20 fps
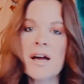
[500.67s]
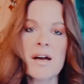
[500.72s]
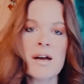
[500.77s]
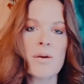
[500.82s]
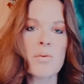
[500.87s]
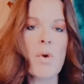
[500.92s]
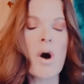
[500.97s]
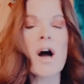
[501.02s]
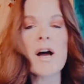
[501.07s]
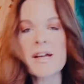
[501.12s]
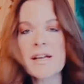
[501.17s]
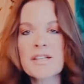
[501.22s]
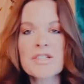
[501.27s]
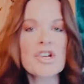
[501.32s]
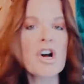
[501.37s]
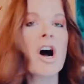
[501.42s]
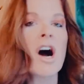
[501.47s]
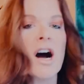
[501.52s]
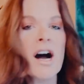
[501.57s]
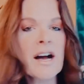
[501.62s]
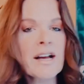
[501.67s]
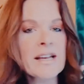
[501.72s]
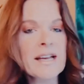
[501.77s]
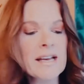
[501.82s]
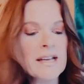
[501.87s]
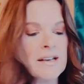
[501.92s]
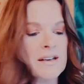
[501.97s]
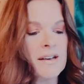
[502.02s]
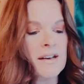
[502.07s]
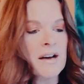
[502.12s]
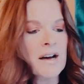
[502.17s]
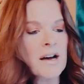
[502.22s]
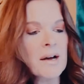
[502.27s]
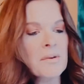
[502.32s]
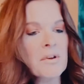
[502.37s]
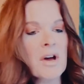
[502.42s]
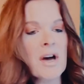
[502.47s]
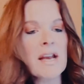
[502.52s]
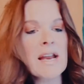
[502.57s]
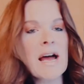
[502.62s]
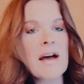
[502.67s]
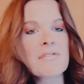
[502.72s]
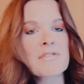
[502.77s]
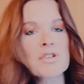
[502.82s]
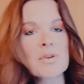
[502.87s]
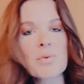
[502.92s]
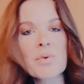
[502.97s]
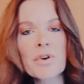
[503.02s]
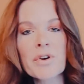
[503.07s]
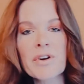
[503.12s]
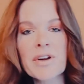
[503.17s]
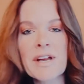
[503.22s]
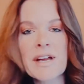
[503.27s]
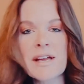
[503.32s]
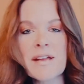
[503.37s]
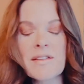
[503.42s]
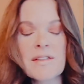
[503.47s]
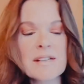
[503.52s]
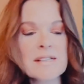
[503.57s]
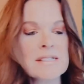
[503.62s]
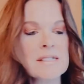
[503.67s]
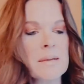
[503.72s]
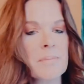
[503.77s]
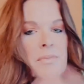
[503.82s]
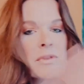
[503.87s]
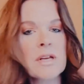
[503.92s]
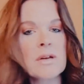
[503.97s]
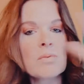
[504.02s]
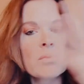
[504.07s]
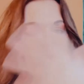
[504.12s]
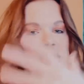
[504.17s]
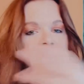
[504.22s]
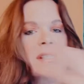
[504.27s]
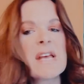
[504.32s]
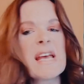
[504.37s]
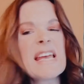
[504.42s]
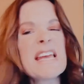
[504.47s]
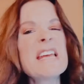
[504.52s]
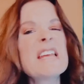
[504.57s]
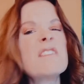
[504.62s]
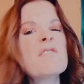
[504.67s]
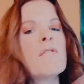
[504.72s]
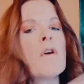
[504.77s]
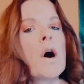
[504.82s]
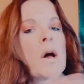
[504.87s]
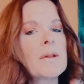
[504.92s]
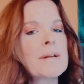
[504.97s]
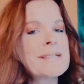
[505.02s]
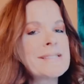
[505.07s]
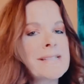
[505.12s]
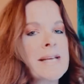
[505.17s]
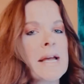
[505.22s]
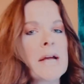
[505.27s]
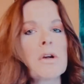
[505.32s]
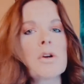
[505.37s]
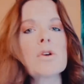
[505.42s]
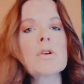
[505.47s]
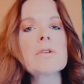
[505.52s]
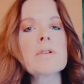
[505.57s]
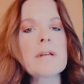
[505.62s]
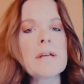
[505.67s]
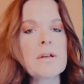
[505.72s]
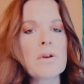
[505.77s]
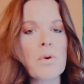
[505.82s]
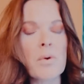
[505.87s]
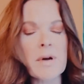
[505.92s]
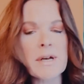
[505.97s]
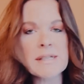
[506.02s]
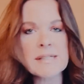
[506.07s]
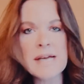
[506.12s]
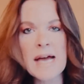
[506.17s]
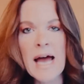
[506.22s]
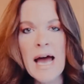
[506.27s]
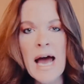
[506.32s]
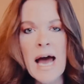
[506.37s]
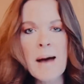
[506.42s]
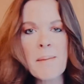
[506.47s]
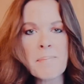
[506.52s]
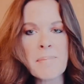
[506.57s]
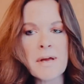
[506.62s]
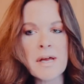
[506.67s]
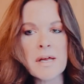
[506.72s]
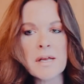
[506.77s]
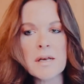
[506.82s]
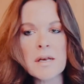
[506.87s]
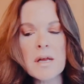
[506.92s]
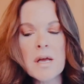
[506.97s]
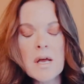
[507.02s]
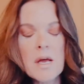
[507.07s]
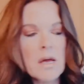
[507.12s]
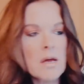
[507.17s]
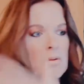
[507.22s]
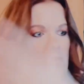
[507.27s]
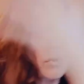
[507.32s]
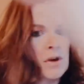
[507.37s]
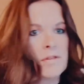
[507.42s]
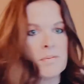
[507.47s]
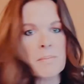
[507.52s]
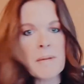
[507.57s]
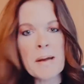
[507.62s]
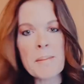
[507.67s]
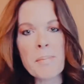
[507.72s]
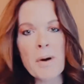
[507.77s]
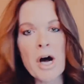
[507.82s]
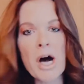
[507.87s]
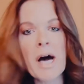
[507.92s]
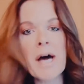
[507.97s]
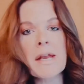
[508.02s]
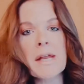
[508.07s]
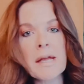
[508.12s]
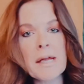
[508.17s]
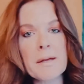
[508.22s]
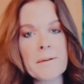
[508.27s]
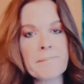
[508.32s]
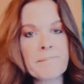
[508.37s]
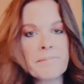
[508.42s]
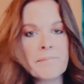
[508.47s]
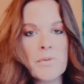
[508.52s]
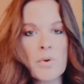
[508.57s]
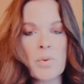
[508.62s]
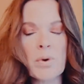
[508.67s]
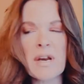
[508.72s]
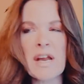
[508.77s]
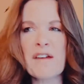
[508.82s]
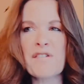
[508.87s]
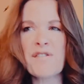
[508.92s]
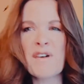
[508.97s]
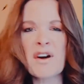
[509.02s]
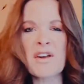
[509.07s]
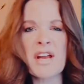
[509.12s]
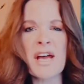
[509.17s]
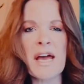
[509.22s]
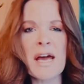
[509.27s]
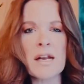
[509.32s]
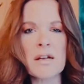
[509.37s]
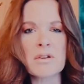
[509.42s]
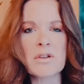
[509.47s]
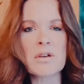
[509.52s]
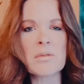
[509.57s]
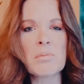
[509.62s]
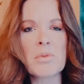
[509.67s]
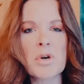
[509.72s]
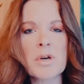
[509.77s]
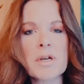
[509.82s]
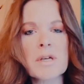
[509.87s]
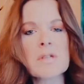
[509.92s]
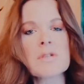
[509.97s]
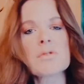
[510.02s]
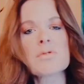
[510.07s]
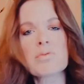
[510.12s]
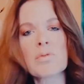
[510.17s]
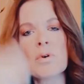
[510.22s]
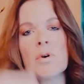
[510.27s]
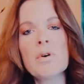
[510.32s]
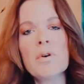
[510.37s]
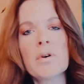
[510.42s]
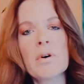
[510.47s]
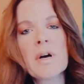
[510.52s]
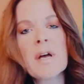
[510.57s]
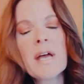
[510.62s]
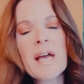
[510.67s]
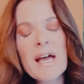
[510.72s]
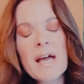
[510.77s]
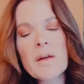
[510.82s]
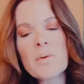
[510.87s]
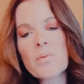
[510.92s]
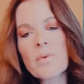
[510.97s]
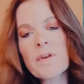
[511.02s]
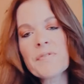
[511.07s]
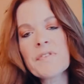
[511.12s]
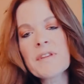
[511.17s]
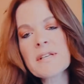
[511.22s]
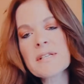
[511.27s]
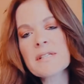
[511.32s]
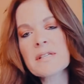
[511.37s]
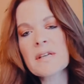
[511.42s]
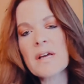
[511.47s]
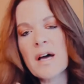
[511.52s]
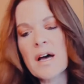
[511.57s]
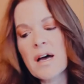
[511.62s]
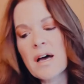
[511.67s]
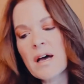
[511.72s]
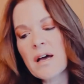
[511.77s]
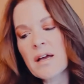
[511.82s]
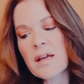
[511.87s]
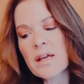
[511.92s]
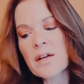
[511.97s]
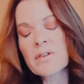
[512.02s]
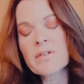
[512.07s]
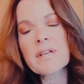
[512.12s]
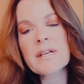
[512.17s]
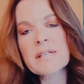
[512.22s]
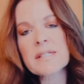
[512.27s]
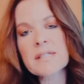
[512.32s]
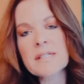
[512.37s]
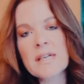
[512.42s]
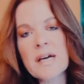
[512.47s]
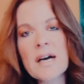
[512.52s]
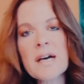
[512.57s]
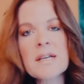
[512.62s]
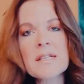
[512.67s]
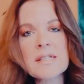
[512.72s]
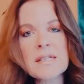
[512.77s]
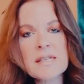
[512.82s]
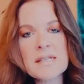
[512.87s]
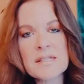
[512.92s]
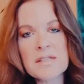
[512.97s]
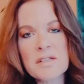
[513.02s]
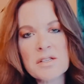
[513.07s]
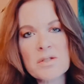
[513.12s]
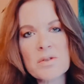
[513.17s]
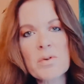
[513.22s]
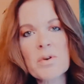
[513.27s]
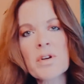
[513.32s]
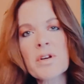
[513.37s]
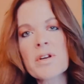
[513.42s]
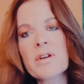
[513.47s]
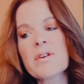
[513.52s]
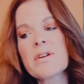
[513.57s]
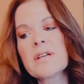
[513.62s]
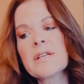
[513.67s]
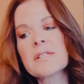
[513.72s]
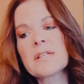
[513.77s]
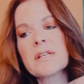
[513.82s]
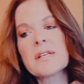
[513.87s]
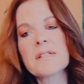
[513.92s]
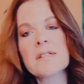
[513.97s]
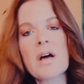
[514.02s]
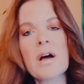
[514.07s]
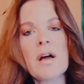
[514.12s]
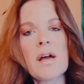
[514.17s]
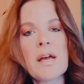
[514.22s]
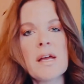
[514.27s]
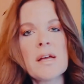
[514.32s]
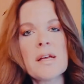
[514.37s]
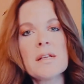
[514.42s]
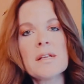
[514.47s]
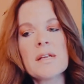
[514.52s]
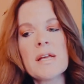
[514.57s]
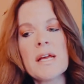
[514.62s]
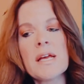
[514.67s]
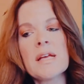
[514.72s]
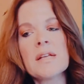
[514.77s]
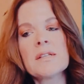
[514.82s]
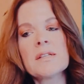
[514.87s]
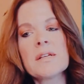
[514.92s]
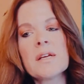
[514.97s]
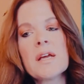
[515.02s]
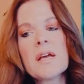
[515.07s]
walk and talk and not have to worry that something was involuntarily going to happen with my body, when I felt I had a little more control. And what this illness does, this disorder, is it